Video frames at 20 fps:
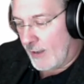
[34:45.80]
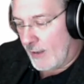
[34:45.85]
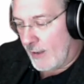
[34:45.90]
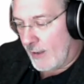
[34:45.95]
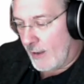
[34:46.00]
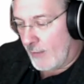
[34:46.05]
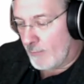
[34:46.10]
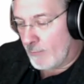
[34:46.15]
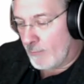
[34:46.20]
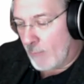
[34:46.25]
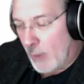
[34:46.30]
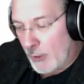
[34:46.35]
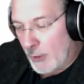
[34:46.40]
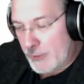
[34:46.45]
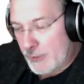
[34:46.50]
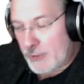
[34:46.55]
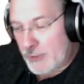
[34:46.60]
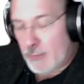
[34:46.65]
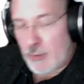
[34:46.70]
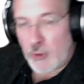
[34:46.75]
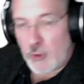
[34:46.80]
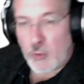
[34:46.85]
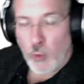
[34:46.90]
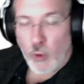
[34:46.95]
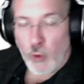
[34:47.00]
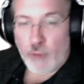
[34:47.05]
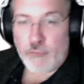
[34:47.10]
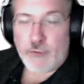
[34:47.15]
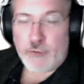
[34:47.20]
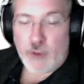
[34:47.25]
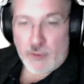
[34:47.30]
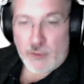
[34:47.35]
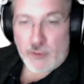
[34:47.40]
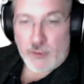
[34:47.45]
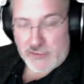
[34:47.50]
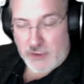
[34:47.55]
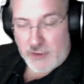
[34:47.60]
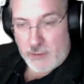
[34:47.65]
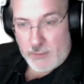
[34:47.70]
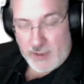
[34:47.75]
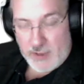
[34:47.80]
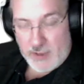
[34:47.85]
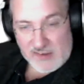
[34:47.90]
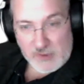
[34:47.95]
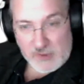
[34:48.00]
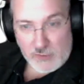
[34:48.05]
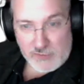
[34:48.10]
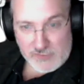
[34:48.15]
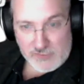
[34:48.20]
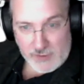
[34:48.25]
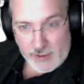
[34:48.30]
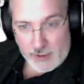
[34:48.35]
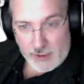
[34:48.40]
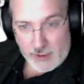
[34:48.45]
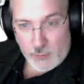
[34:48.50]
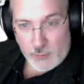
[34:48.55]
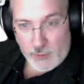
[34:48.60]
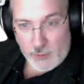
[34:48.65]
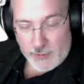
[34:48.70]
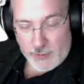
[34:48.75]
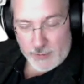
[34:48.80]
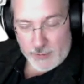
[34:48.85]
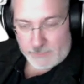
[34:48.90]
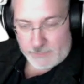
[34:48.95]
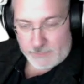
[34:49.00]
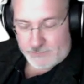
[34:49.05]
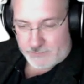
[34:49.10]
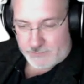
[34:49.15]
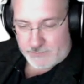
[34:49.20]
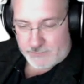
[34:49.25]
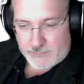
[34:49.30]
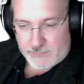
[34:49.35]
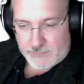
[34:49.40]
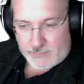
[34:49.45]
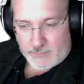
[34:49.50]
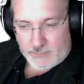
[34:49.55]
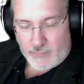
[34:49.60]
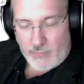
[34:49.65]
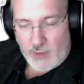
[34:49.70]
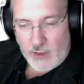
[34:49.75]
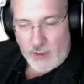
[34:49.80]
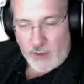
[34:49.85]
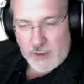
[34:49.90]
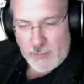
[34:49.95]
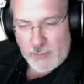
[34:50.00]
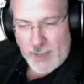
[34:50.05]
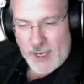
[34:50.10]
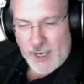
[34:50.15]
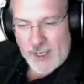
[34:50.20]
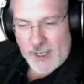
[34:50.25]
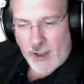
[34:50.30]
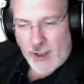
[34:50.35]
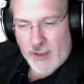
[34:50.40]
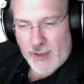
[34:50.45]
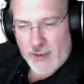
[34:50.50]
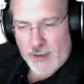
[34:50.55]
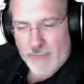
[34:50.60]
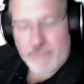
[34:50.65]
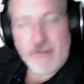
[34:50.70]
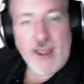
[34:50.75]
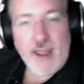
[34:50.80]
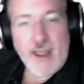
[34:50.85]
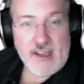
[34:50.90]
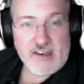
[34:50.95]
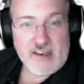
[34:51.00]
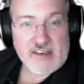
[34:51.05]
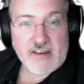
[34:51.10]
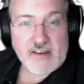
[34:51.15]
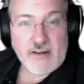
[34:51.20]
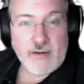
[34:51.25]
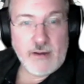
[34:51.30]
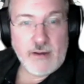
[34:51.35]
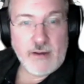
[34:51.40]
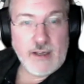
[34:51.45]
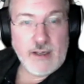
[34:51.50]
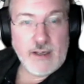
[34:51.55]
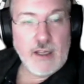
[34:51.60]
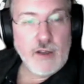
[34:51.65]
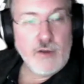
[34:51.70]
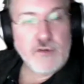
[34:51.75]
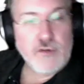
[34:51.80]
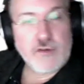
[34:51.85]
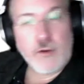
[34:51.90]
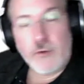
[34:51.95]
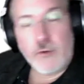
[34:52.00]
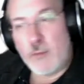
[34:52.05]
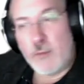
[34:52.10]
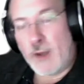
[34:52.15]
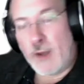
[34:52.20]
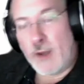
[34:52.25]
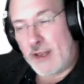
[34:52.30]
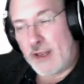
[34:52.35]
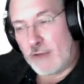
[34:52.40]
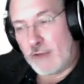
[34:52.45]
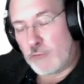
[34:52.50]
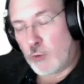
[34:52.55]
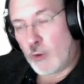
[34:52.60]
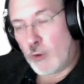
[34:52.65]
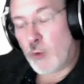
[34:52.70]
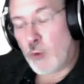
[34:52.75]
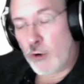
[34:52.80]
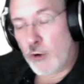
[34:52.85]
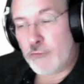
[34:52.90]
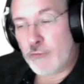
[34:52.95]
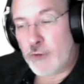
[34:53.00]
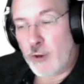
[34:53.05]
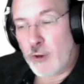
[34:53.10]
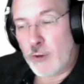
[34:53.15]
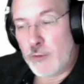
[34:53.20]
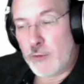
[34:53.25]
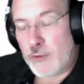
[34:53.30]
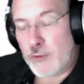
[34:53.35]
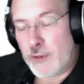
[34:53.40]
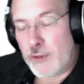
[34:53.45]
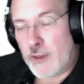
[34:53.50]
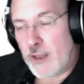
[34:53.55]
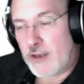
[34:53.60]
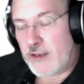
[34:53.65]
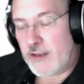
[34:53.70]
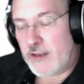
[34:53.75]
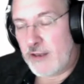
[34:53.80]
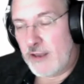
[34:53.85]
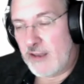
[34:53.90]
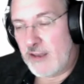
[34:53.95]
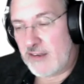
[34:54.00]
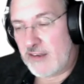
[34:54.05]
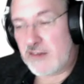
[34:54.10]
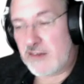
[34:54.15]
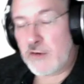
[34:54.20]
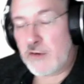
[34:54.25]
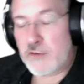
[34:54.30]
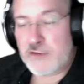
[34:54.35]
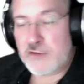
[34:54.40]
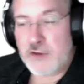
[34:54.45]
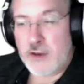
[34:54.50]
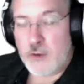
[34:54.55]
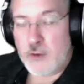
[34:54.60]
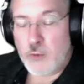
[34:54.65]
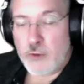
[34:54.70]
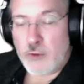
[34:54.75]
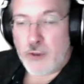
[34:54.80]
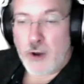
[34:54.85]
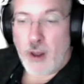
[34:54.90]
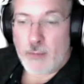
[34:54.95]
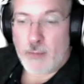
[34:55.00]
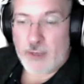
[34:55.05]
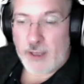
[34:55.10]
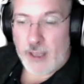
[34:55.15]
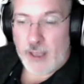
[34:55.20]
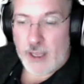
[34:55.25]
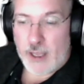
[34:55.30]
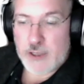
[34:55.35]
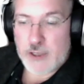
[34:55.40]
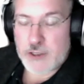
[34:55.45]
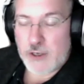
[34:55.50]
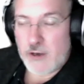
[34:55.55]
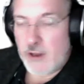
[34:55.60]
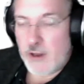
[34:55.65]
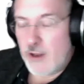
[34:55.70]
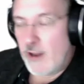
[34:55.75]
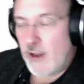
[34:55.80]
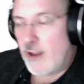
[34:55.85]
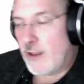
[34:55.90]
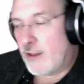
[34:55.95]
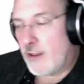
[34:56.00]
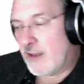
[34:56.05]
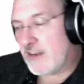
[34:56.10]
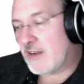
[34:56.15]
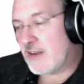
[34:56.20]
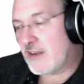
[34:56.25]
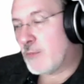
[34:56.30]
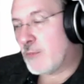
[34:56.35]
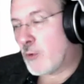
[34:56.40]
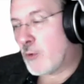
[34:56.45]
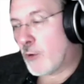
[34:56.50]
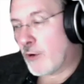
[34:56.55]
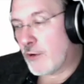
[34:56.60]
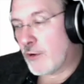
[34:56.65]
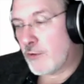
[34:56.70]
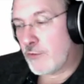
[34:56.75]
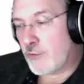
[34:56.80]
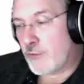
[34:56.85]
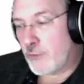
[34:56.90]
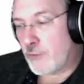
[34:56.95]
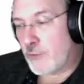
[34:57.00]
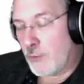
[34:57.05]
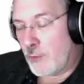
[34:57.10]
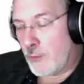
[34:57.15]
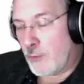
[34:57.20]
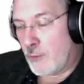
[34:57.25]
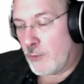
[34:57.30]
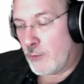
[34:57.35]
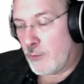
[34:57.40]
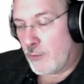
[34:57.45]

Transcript: multiple workflows can be associated with it, depending on the phase. So you might have one workflow that is associated with an obligation that's important to